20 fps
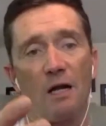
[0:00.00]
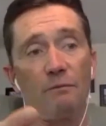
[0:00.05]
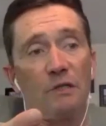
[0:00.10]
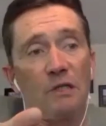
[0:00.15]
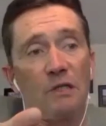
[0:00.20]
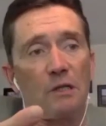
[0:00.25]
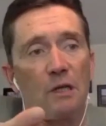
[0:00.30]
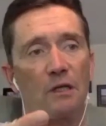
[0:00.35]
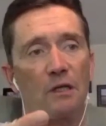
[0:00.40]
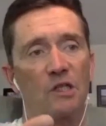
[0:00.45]
I'm
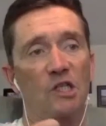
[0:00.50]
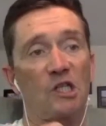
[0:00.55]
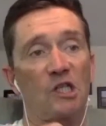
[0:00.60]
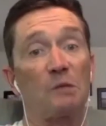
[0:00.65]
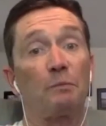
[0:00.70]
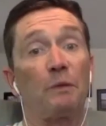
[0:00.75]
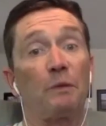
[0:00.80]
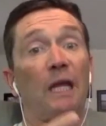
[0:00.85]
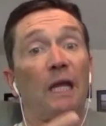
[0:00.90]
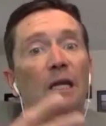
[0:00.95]
just
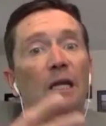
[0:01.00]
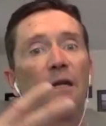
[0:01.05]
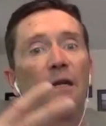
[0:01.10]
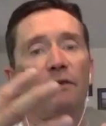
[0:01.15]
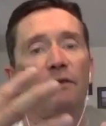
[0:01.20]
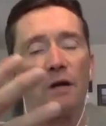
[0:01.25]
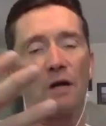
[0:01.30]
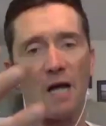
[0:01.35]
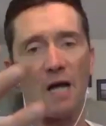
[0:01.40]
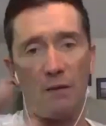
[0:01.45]
explaining a
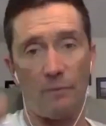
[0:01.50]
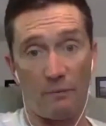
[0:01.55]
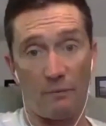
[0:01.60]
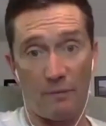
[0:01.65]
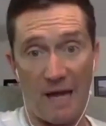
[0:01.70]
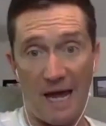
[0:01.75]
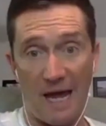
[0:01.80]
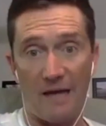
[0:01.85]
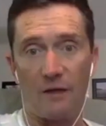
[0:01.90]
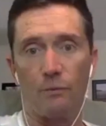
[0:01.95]
very common
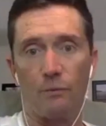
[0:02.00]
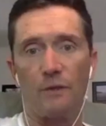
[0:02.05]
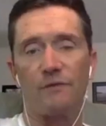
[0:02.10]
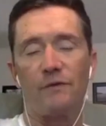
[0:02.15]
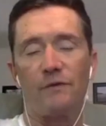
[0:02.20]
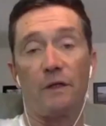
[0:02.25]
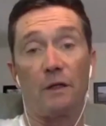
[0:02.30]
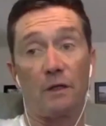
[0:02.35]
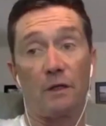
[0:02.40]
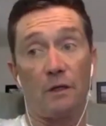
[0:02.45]
pattern we've
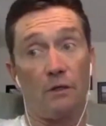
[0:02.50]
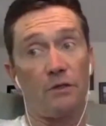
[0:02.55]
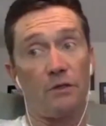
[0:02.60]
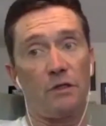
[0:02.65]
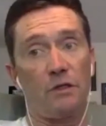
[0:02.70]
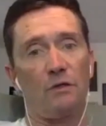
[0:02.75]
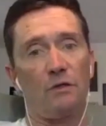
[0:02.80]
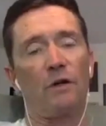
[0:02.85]
seen in coaching